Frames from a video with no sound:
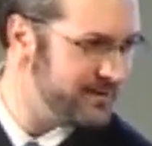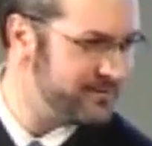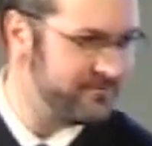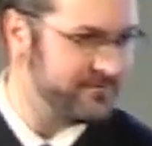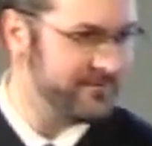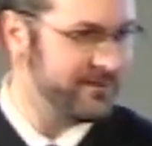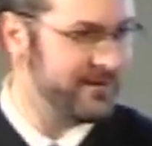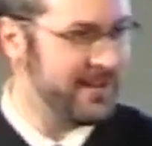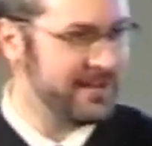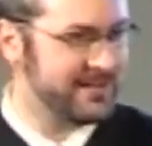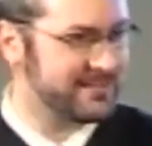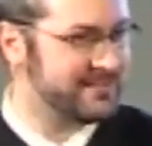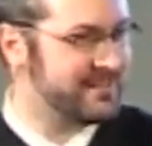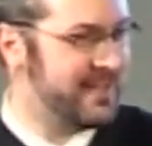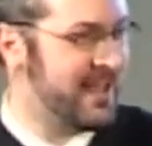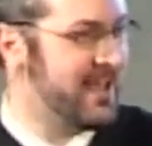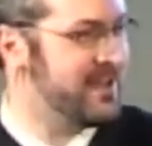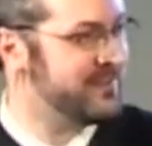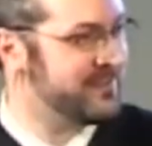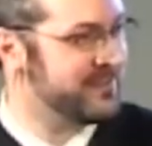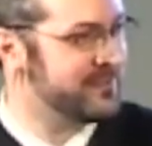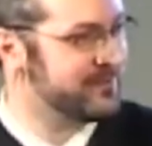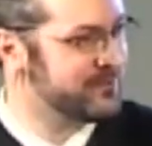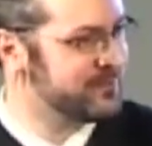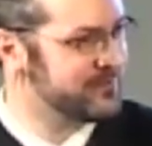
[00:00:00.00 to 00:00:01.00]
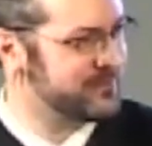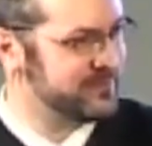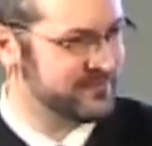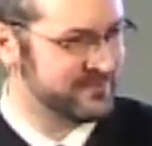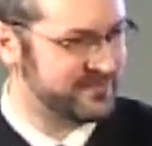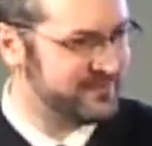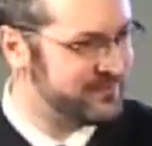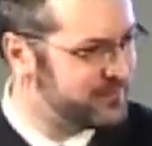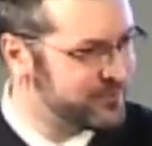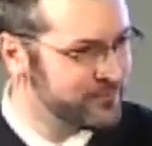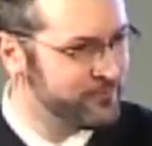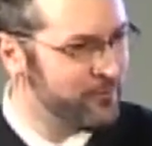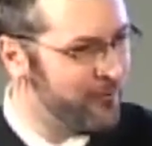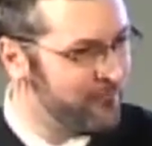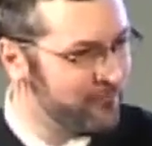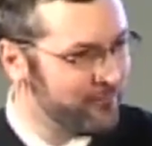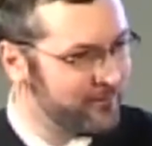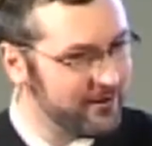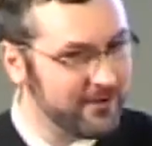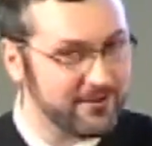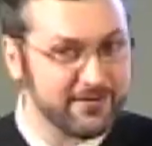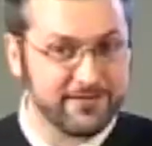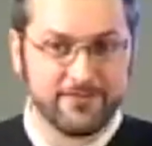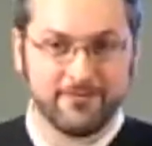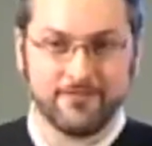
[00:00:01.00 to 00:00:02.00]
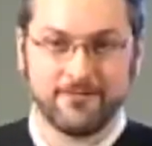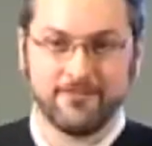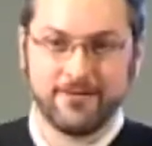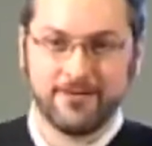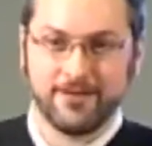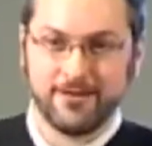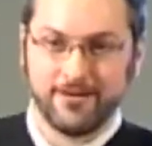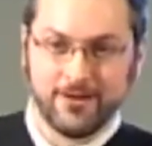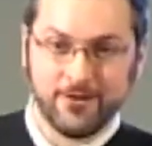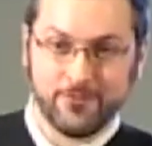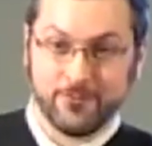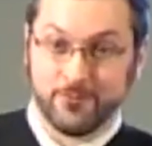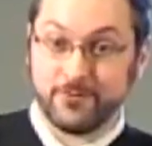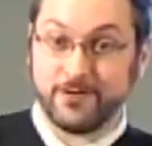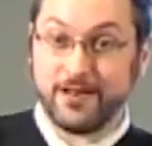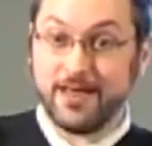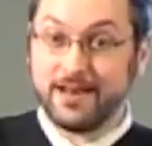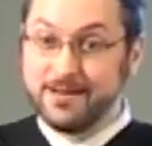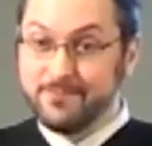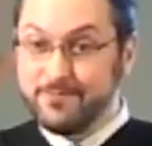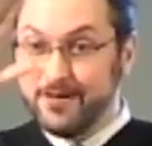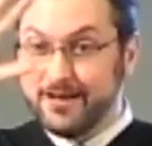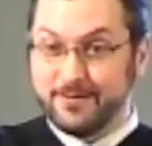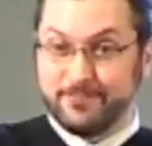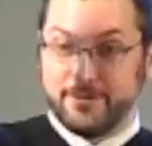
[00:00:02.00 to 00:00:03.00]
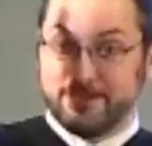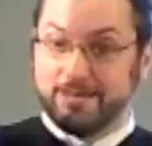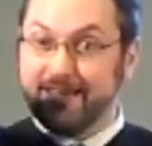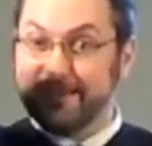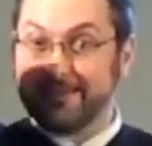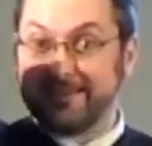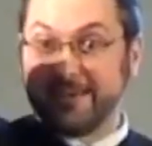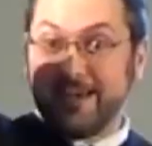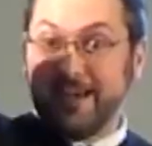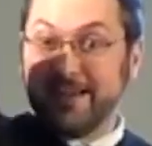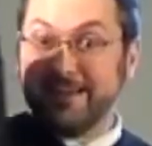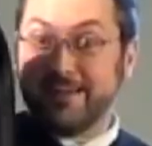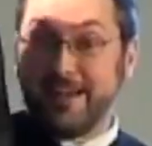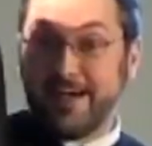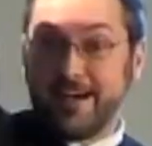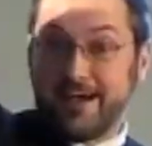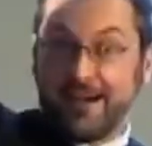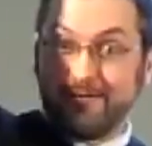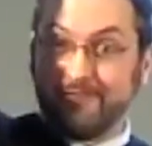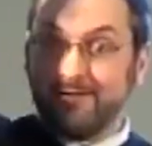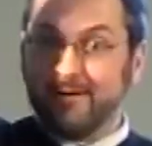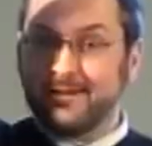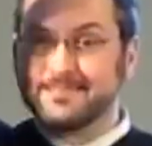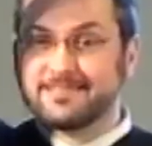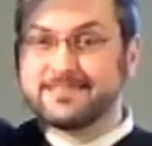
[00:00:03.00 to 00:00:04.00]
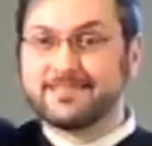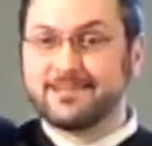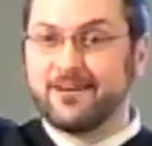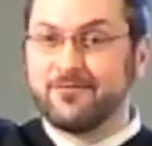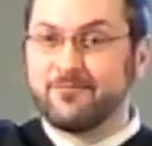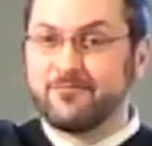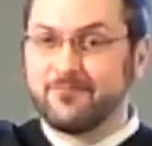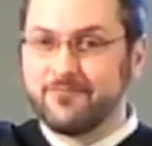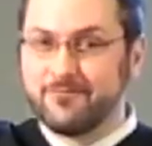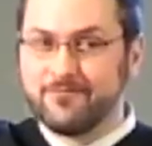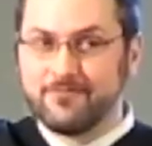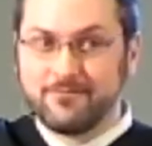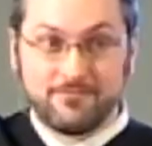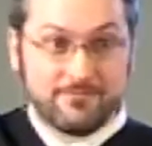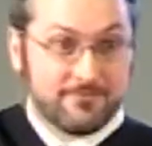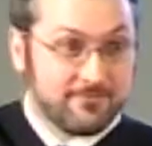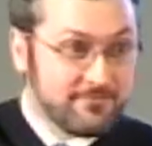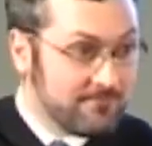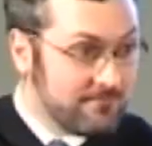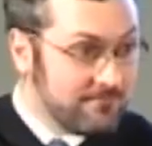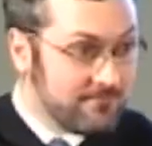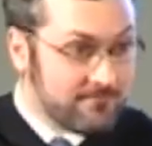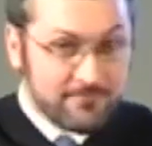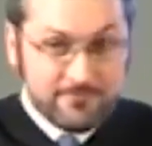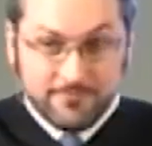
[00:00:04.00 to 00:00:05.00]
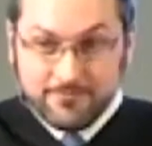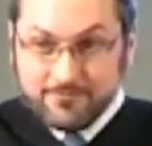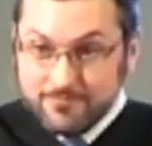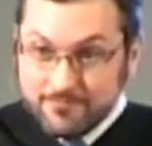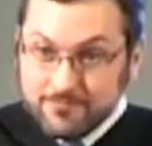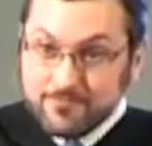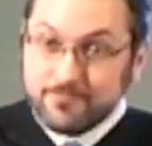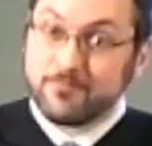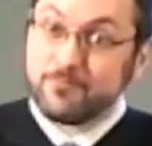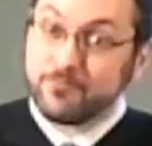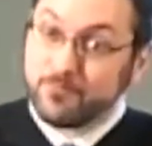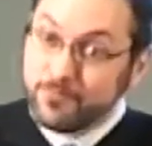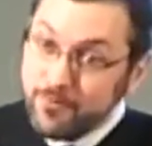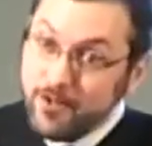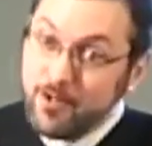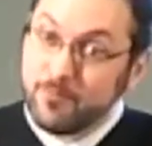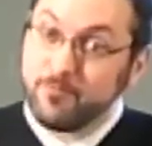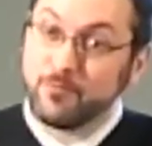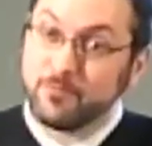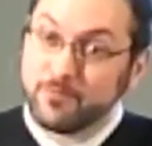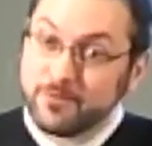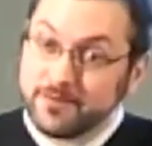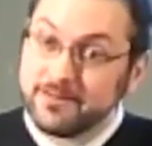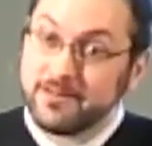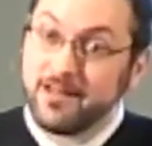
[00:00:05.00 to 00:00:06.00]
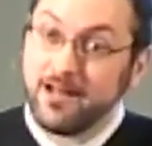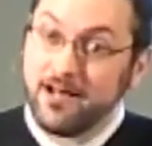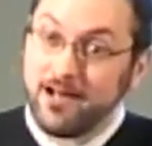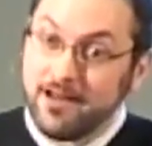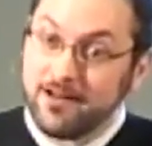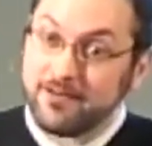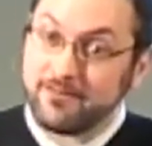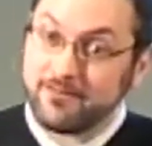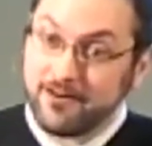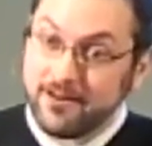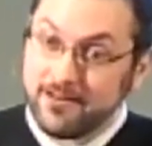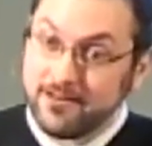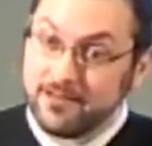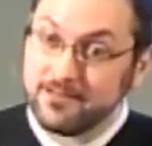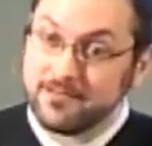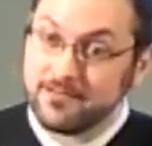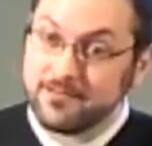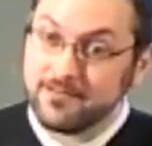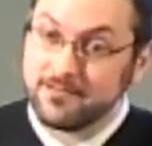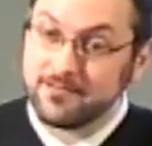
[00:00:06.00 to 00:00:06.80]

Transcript: for the next 10 years and stew over it? Would anybody be like, yeah, yeah, I want some? Probably not, right?